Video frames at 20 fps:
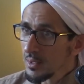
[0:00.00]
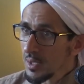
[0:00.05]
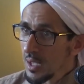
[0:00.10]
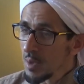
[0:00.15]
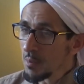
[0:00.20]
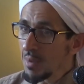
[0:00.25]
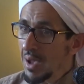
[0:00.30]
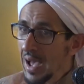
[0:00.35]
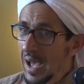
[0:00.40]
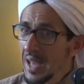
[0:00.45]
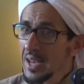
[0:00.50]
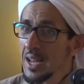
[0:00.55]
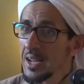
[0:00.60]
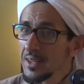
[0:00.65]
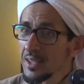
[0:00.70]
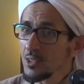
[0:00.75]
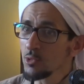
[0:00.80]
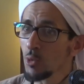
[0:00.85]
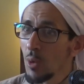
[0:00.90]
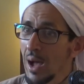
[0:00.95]
A man
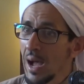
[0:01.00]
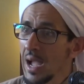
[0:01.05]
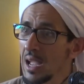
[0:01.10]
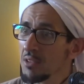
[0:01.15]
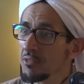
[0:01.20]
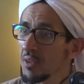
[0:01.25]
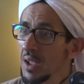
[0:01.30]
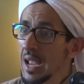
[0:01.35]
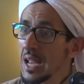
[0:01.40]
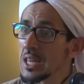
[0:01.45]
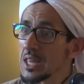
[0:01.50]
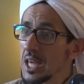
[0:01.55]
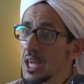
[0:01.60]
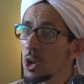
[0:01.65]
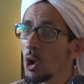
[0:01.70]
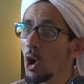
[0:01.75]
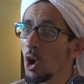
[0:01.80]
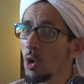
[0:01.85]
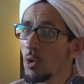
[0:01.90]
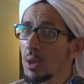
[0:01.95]
and his wife in
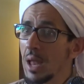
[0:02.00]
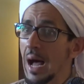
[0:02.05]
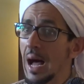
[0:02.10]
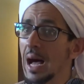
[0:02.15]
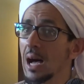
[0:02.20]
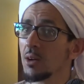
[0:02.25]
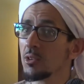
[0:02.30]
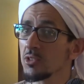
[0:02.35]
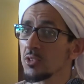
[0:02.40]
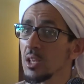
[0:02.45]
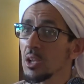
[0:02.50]
their own house.